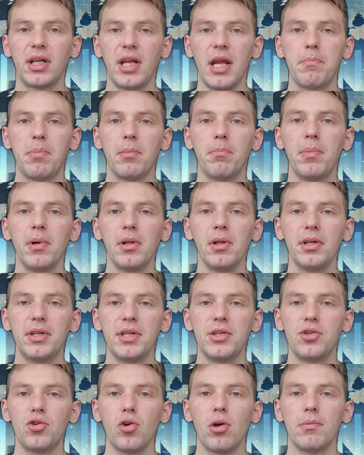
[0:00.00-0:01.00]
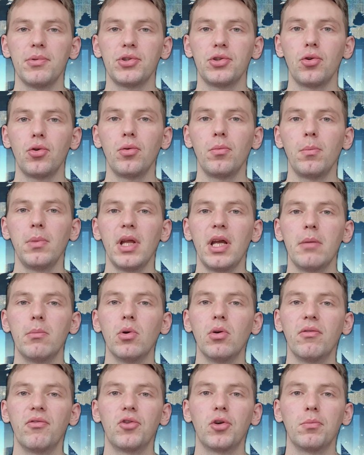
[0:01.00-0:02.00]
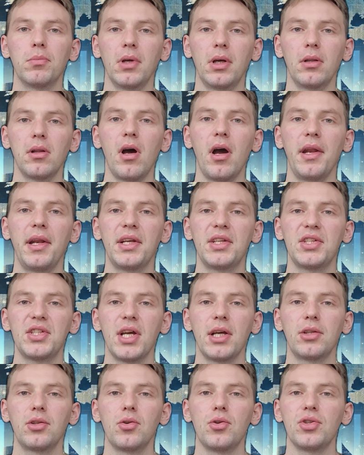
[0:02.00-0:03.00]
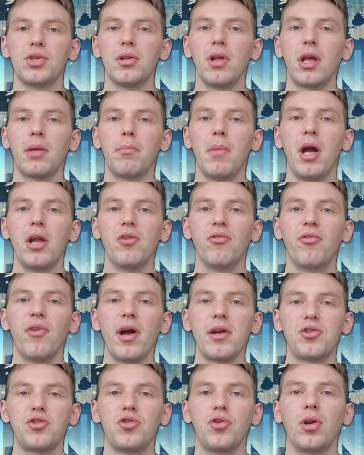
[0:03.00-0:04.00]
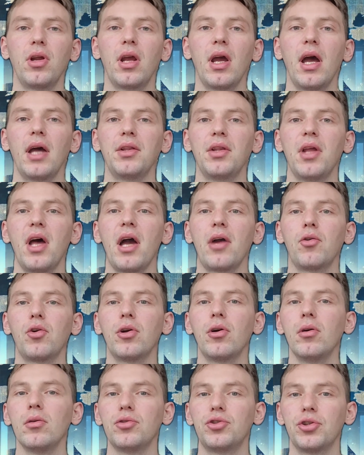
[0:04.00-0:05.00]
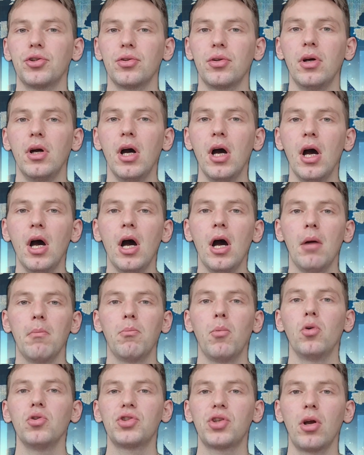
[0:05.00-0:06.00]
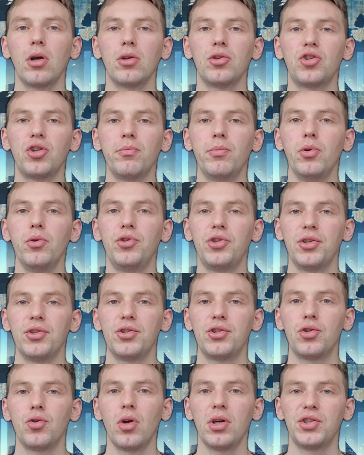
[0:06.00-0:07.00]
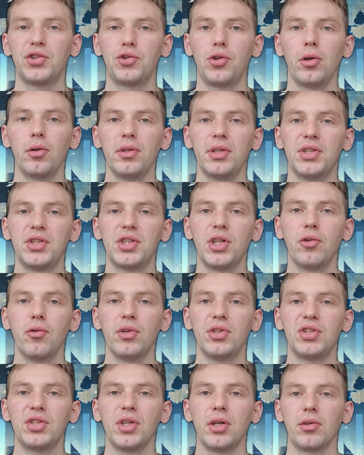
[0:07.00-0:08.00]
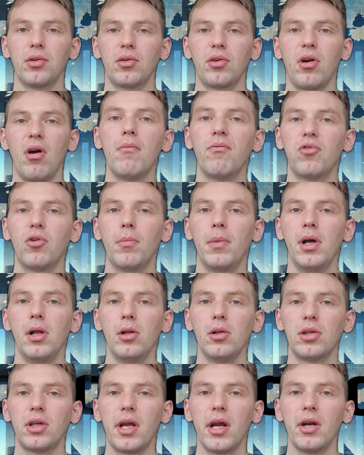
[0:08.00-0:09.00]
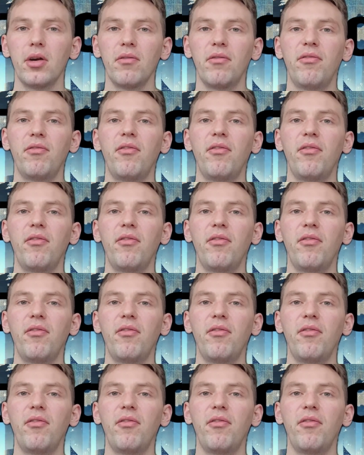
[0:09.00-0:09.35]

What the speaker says: capability to absorb labor from declining sectors like manufacturing and agriculture. Most contributions to Australia's service sector come from healthcare,